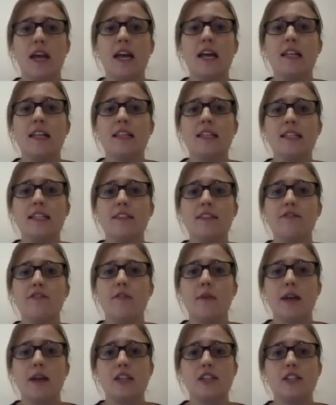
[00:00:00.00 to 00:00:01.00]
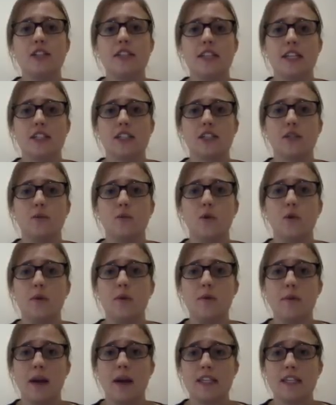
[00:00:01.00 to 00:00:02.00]
This information session will be
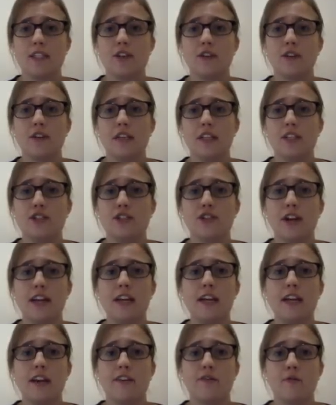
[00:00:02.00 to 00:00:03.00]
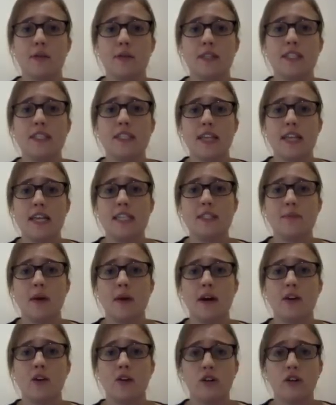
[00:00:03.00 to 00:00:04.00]
based on the Australian Government's Stay Smart
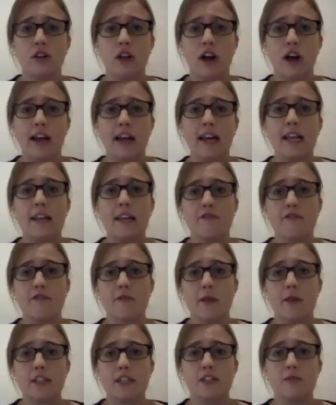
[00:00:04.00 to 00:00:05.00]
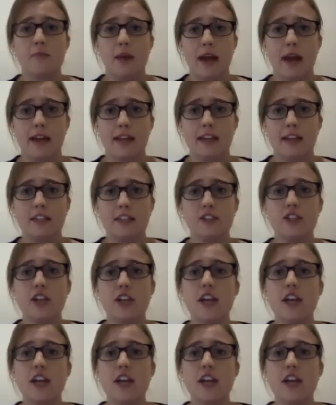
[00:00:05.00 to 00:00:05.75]
online information package